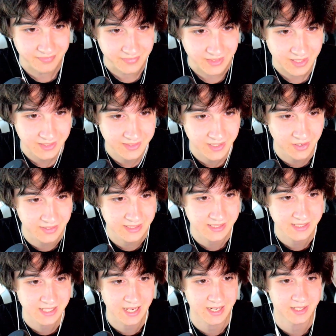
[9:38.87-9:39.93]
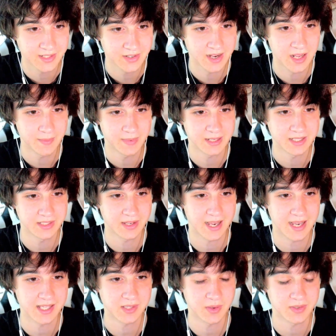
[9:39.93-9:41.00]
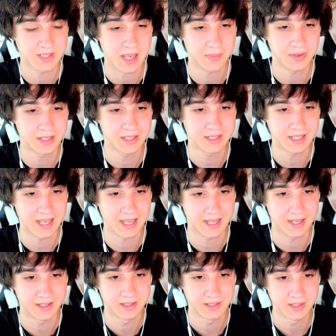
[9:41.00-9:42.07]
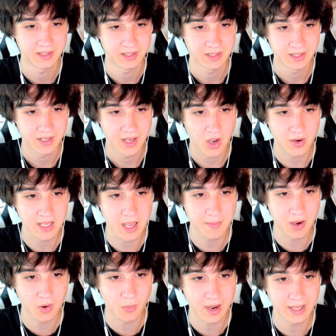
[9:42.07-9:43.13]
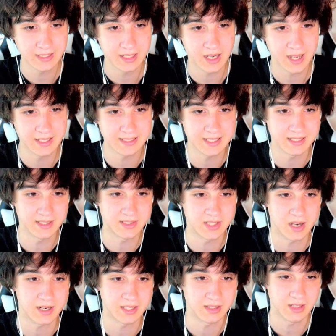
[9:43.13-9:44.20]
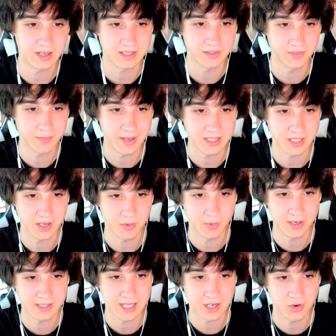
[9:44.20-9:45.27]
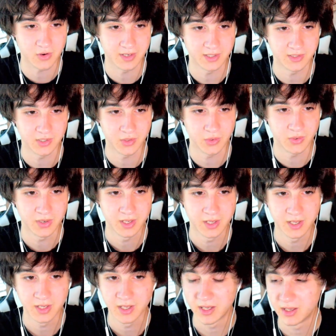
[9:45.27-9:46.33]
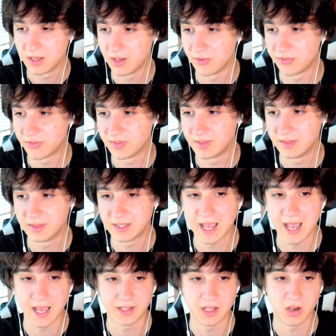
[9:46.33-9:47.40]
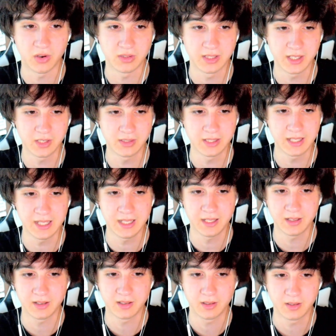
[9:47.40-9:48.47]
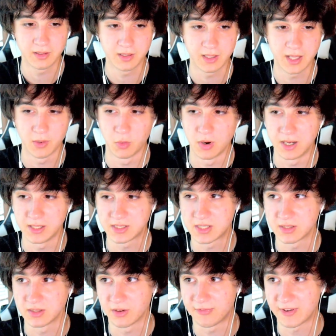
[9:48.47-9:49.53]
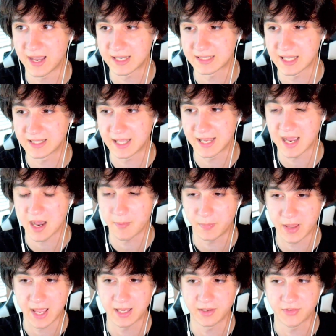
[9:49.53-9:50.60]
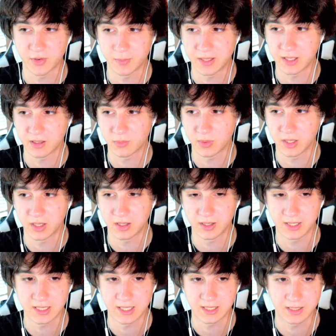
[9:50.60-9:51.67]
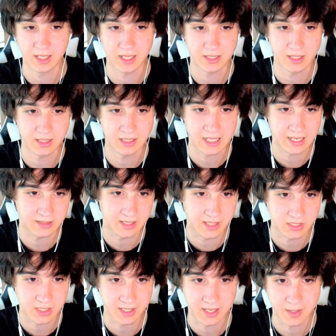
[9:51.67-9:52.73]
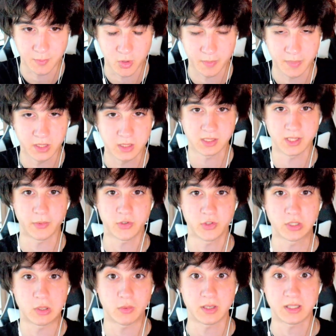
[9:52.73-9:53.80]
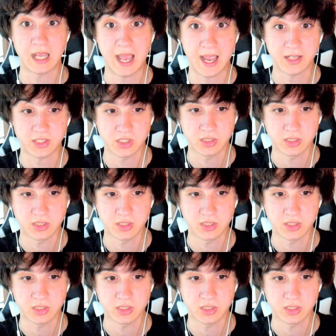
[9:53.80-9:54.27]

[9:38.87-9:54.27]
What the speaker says: No, he just said your name because you asked what was happening. Yeah. Okay, but why the gut instinct to talk and docs information? What's that going to do? Literally, it was the fact that they got banned for being weird and then they didn't get attention anymore because they were so attached.